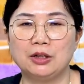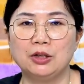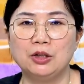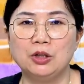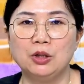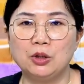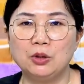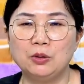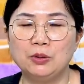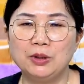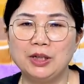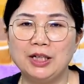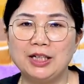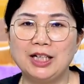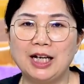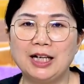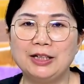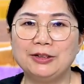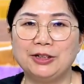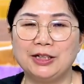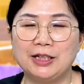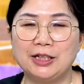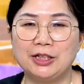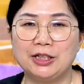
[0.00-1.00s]
low
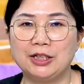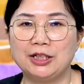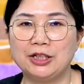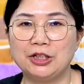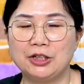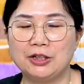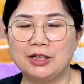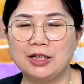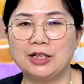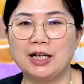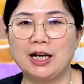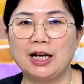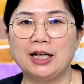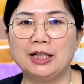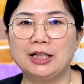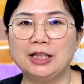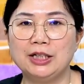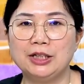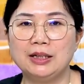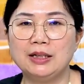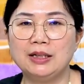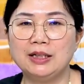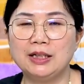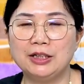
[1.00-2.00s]
elastic
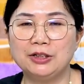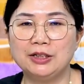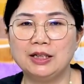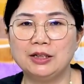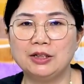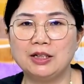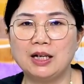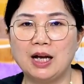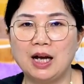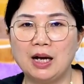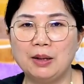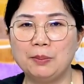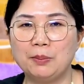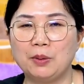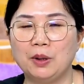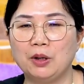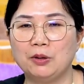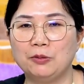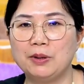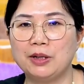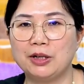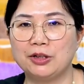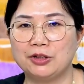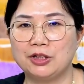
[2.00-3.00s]
interlining is a type
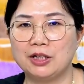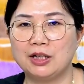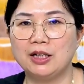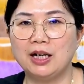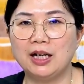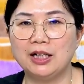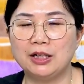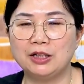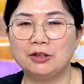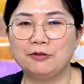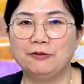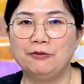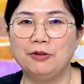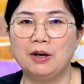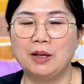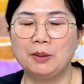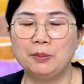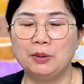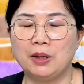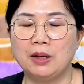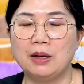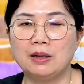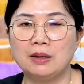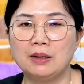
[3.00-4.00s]
of interlining
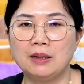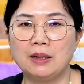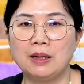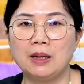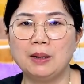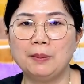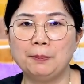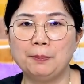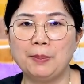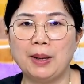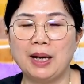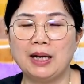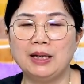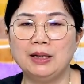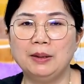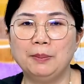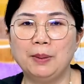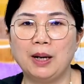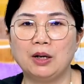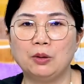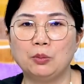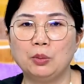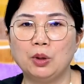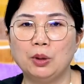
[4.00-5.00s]
fabric made
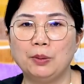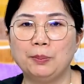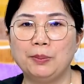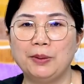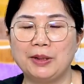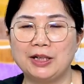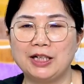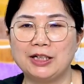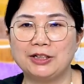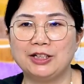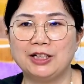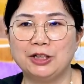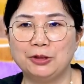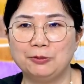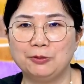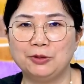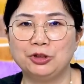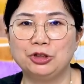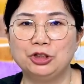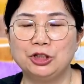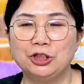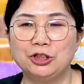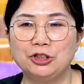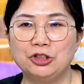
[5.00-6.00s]
by warp knitting
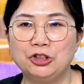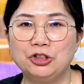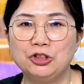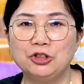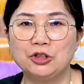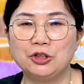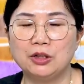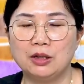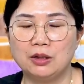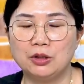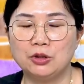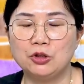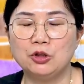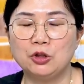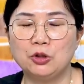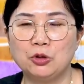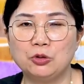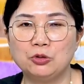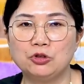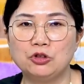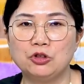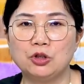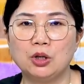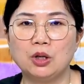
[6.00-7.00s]
machines
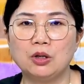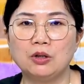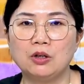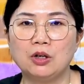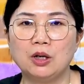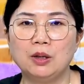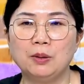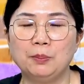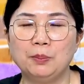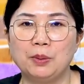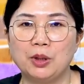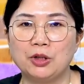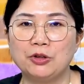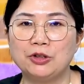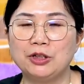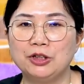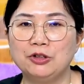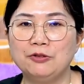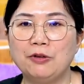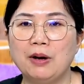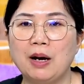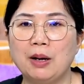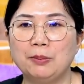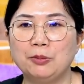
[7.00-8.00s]
used on
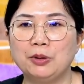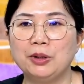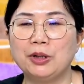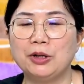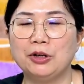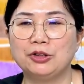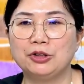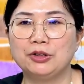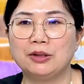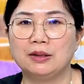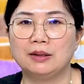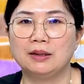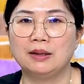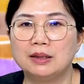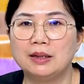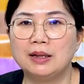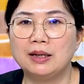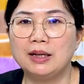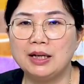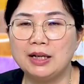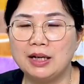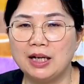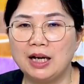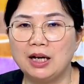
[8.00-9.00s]
composite fabrics.
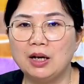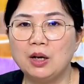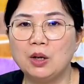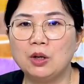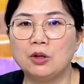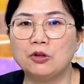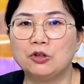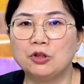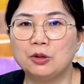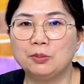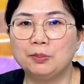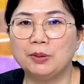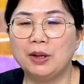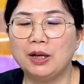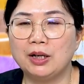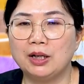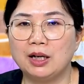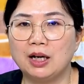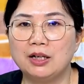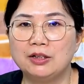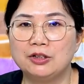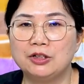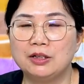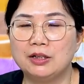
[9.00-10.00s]
It can also be
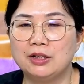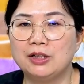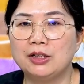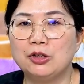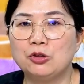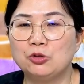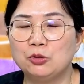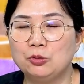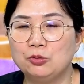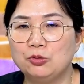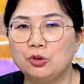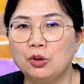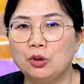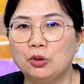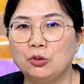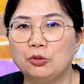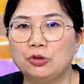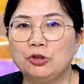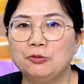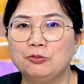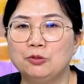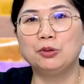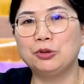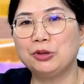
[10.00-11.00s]
cut into
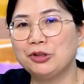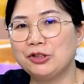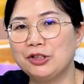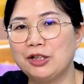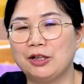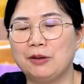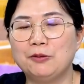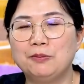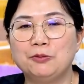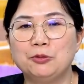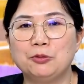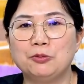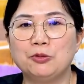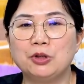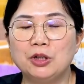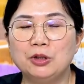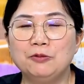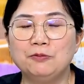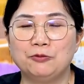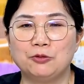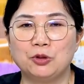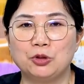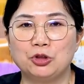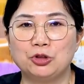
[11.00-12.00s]
rolls for seam
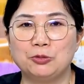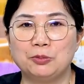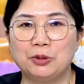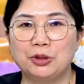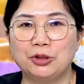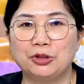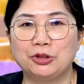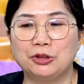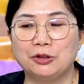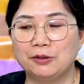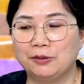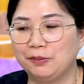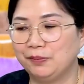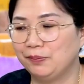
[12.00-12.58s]
reinforcement.